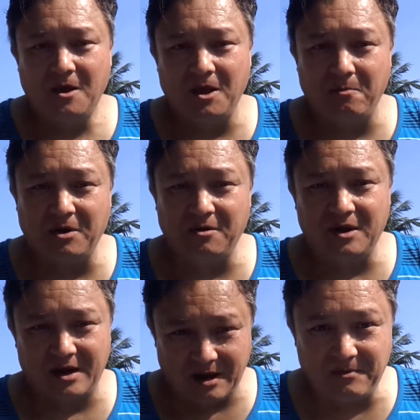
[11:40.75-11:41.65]
in the middle,
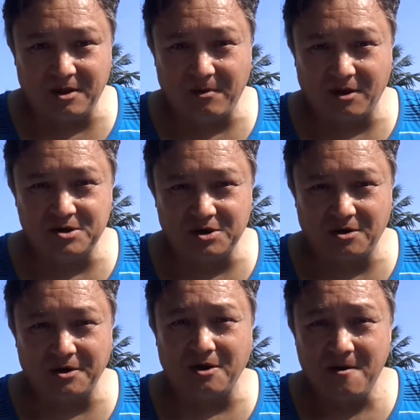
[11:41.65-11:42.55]
I'm in the middle of the
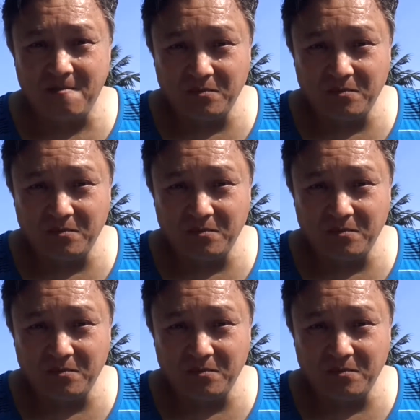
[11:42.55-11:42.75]
jungle here,